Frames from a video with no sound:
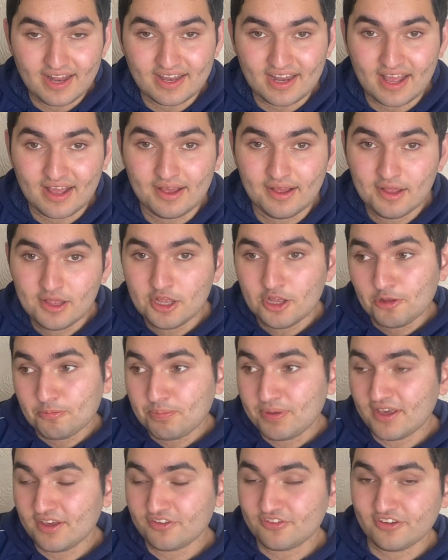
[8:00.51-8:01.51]
that
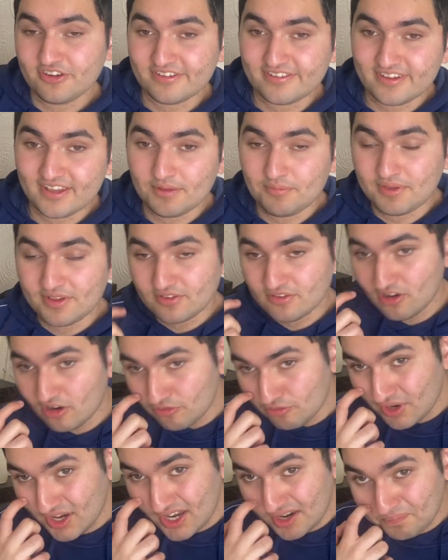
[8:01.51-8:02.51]
PSG team. He's not
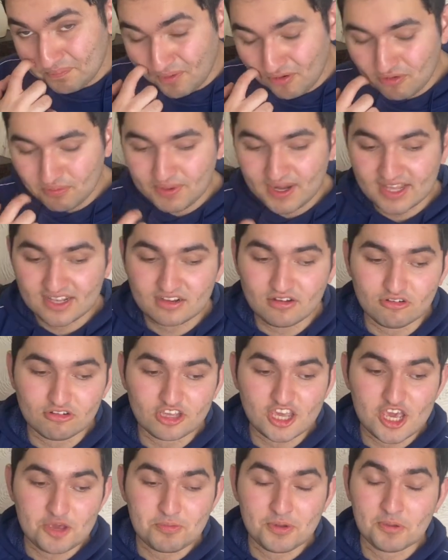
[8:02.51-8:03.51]
really a ball-playing
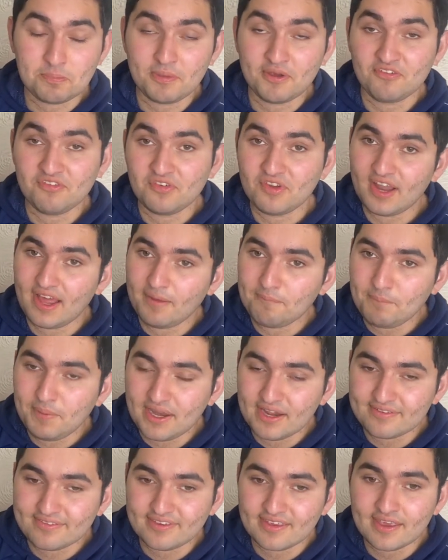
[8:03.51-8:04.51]
goalkeeper, a bit of a
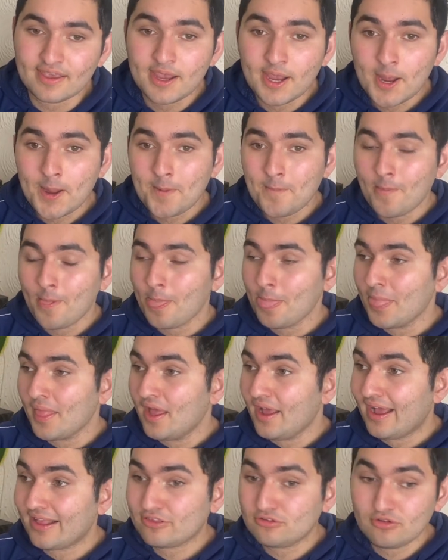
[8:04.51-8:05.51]
liability.
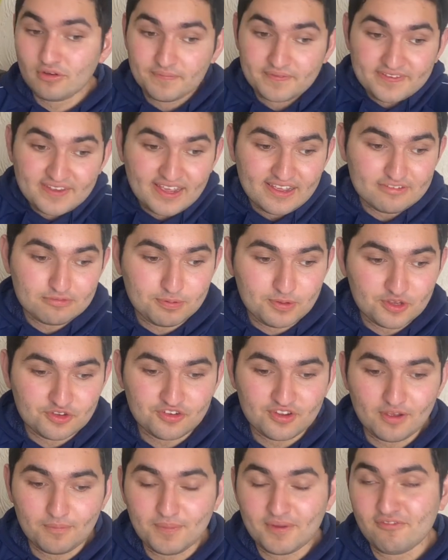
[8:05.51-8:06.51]
I thought at times PSG
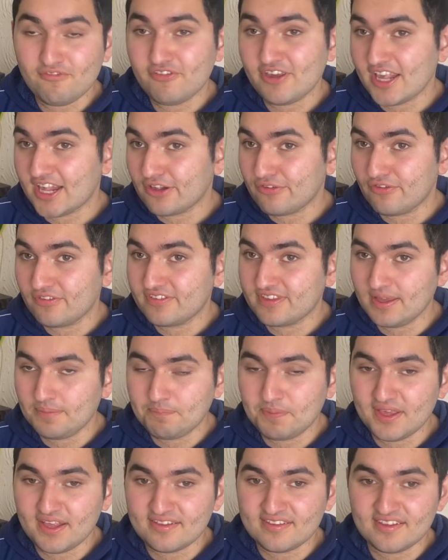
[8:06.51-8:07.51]
have been weak on set
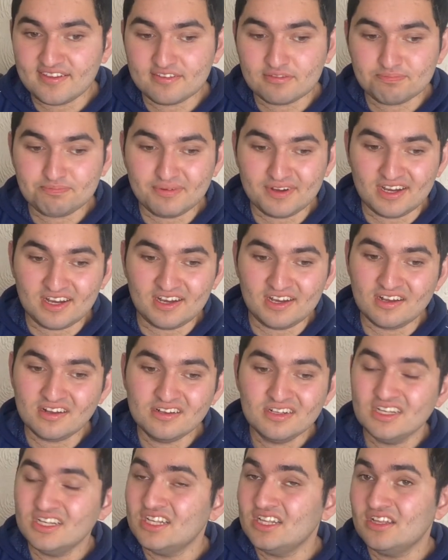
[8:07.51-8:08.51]
pieces, but
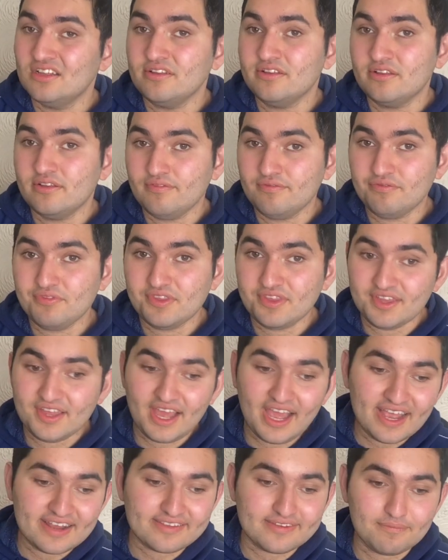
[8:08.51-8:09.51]

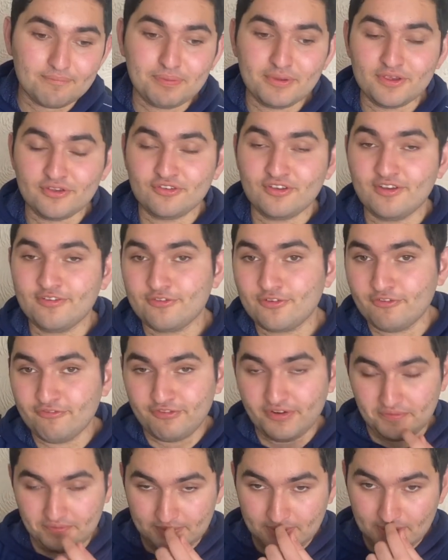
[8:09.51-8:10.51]
I think PSG are strong
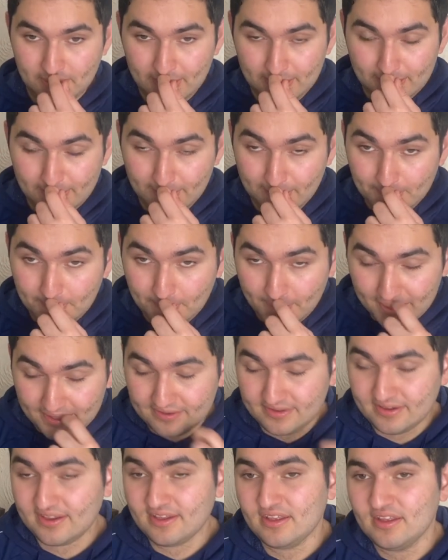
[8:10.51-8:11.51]
favourites. I think
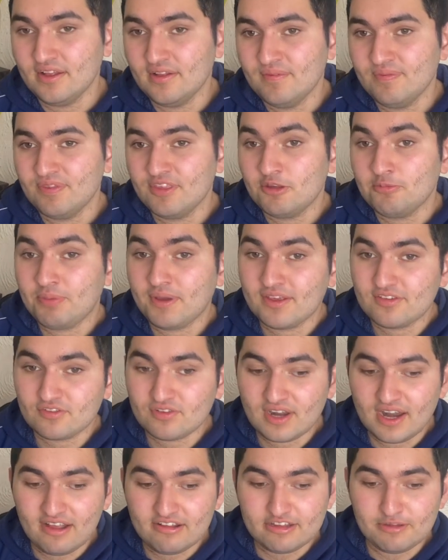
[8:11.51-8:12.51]
PSG, based on
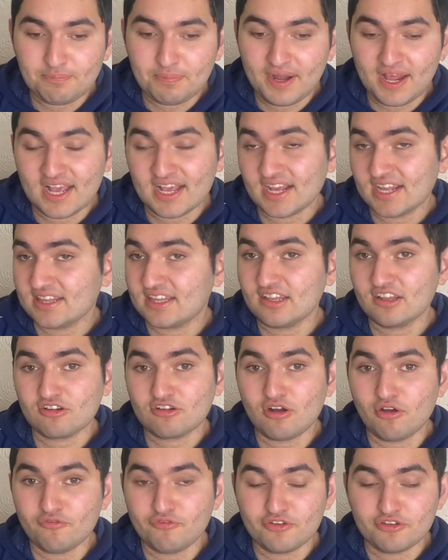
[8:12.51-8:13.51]
how they're playing, I think the
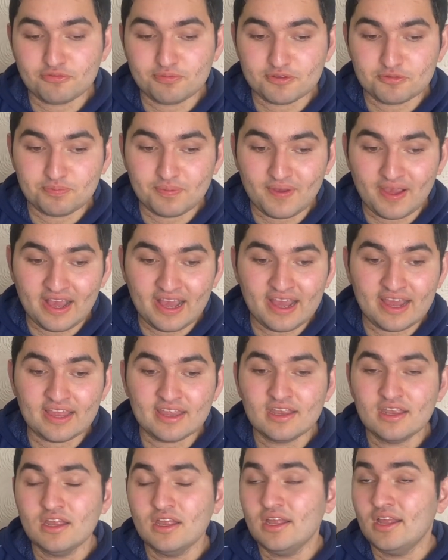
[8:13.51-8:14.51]
confidence must be high
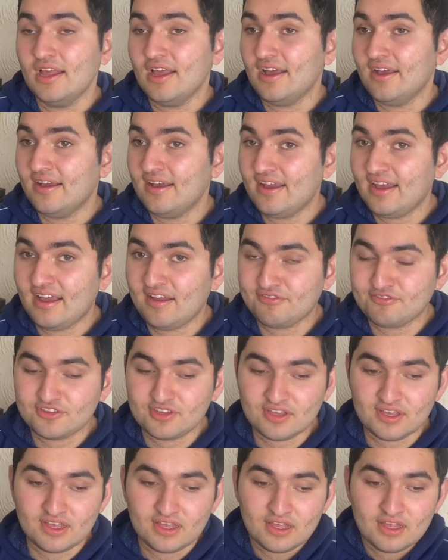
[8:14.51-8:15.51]

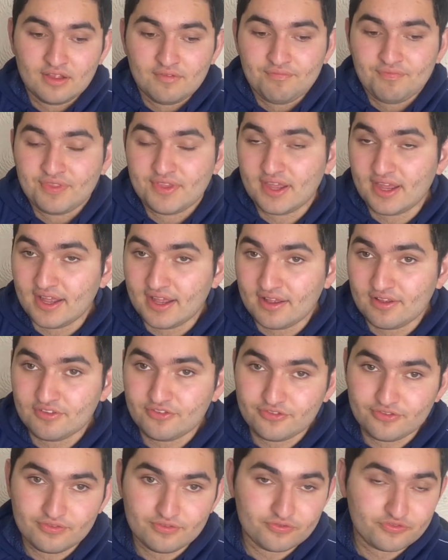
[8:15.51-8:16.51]
after their
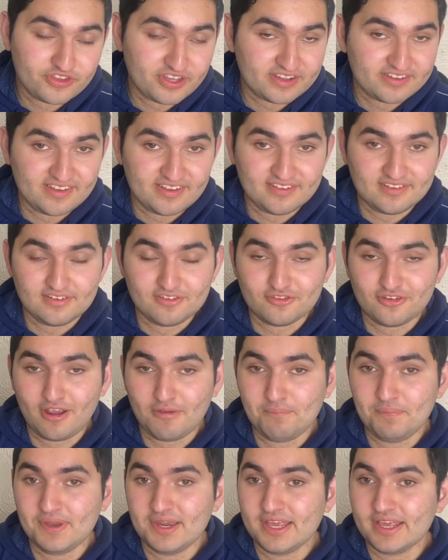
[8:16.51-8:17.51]
success in the
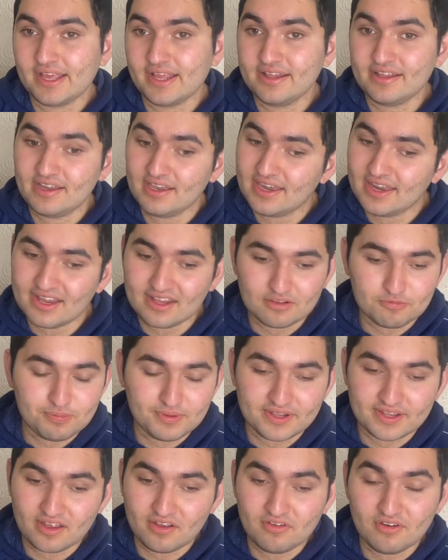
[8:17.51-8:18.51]
Champions League. In the league, has been
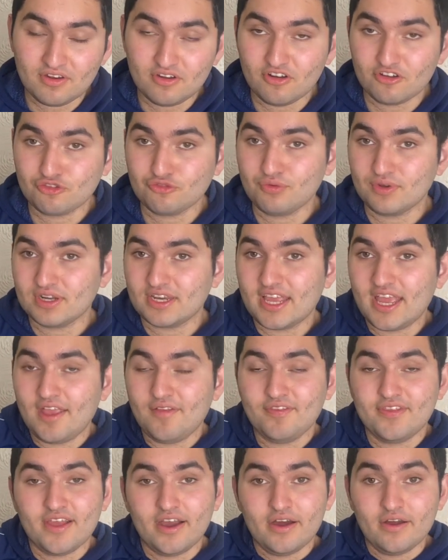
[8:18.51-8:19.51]
the only lost one
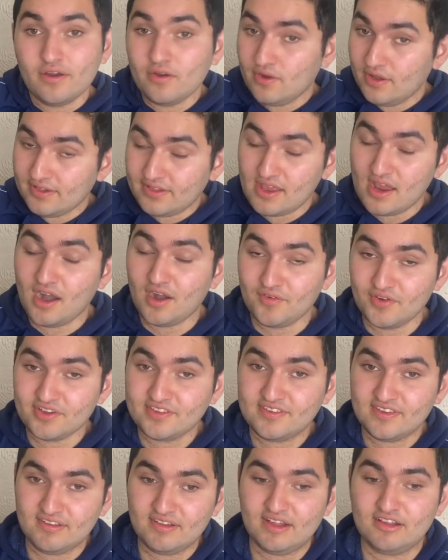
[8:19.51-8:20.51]
game. They are a
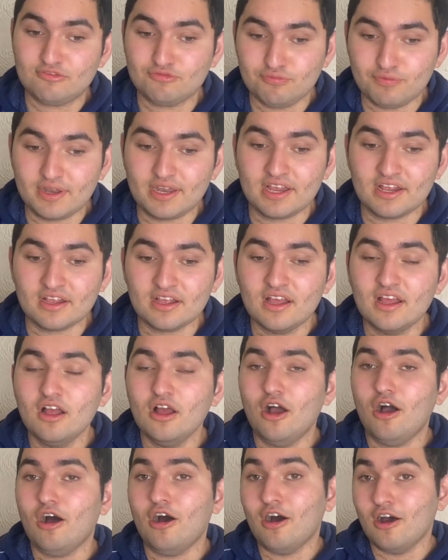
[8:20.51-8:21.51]
team that's winning
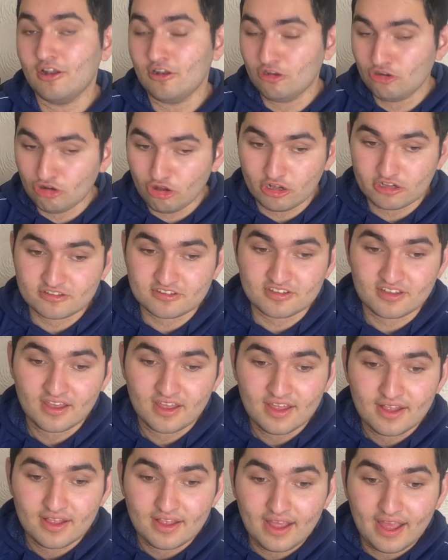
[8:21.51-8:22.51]
a lot,
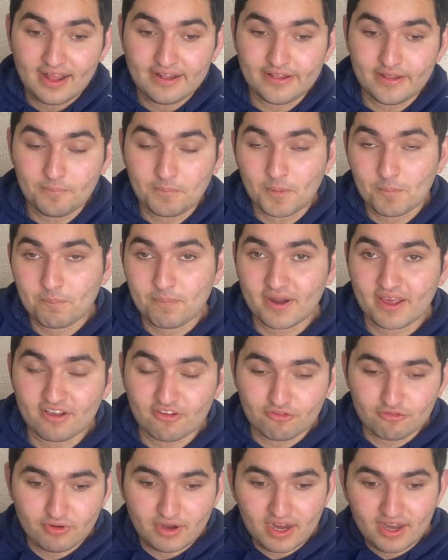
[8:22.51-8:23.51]
and they've been
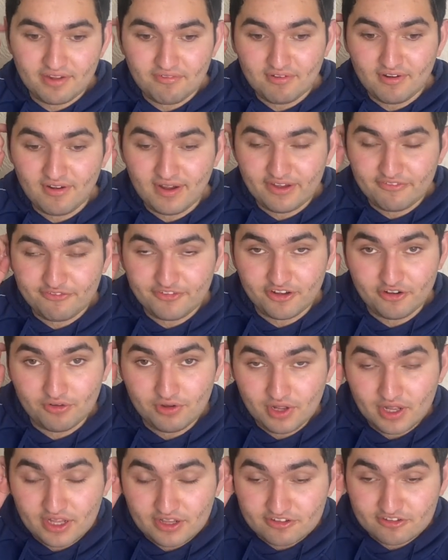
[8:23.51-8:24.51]
playing really well, I feel.
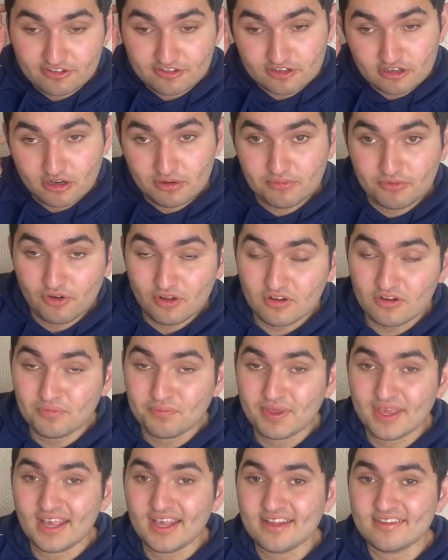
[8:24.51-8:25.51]
So it's not going to
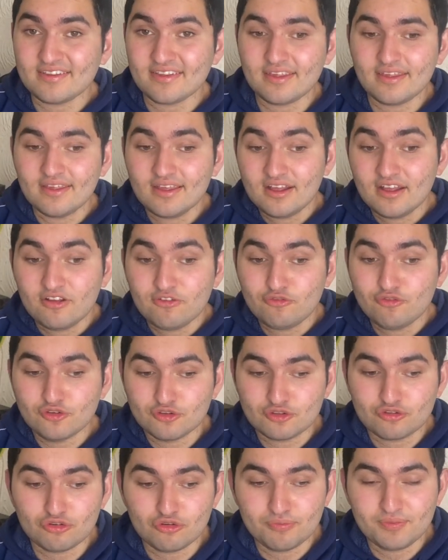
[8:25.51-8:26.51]
be easy for
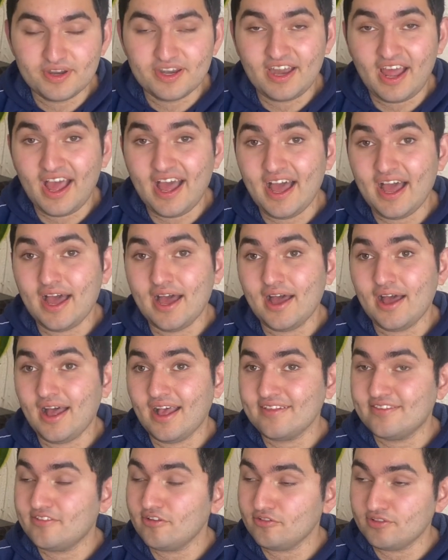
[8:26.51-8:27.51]
Dortmund. I
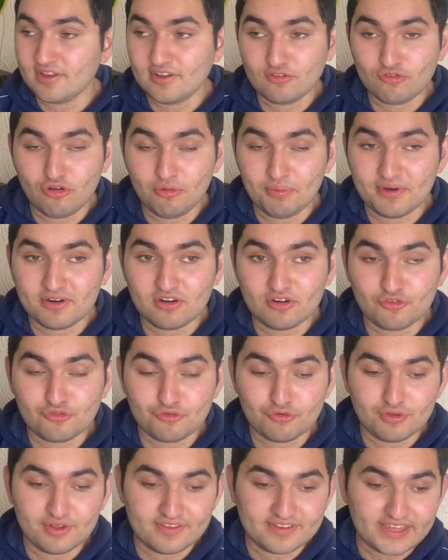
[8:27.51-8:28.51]
still think Dortmund are going to
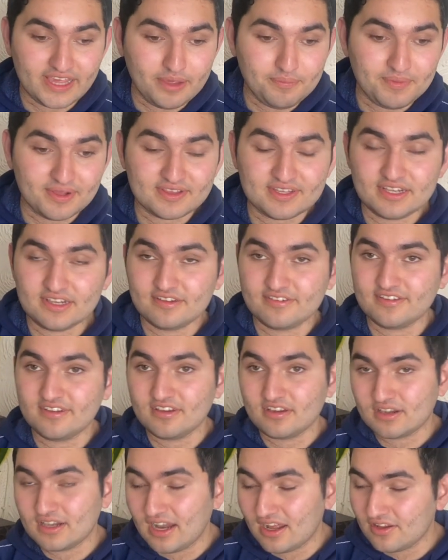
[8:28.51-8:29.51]
draw this game. I think the
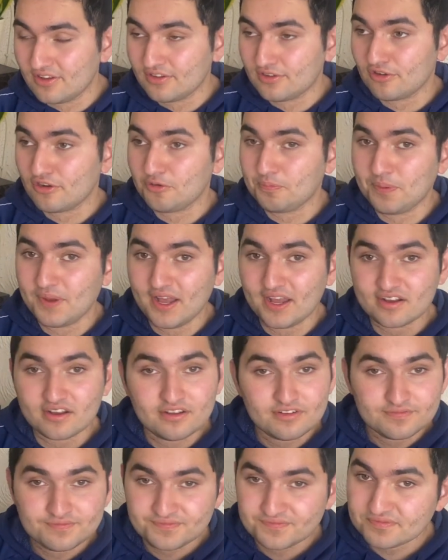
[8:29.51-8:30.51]
scene now in the Duna Park
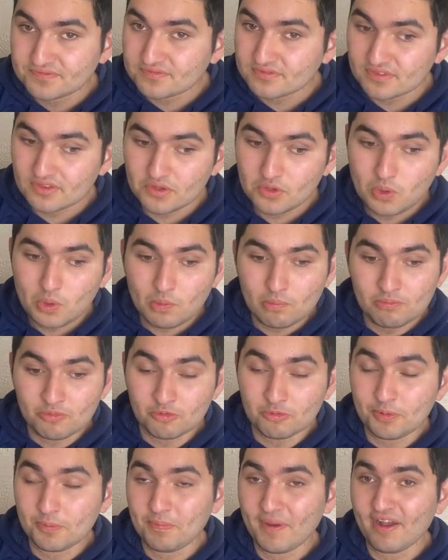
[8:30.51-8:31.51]
will
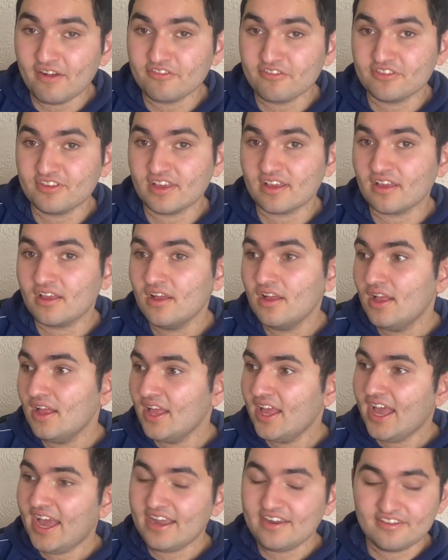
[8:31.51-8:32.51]
be bouncing.
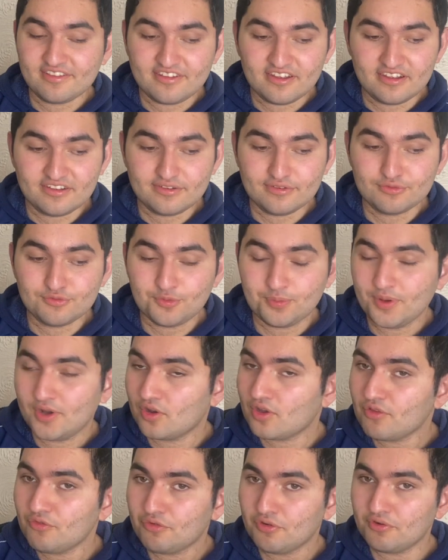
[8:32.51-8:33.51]
Edin Terzic will be
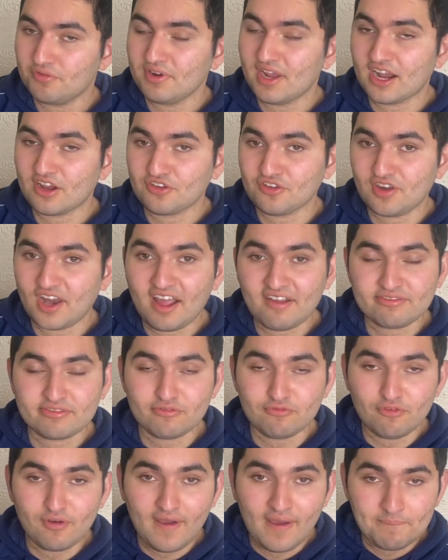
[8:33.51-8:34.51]
looking for a reaction after
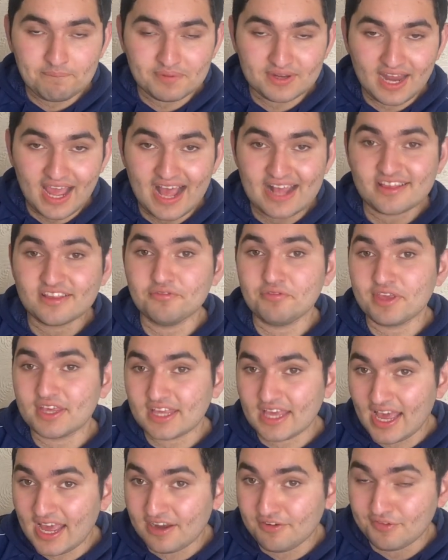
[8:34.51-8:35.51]
what happened at the
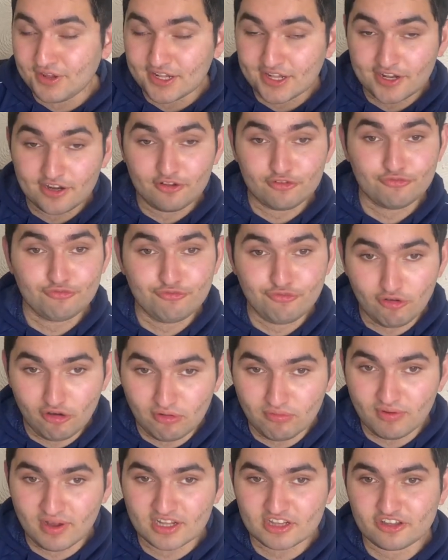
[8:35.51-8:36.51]
weekend, where they lost
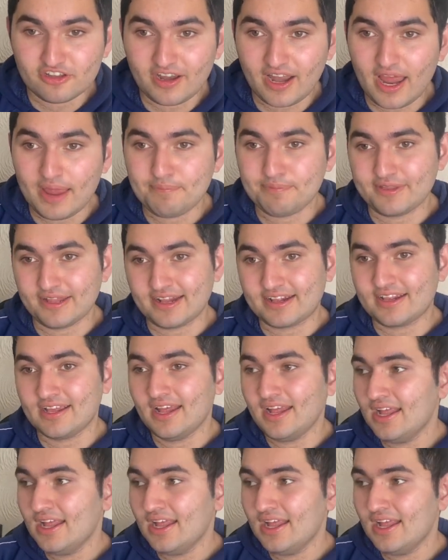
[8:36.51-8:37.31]
4-1 to Leipzig.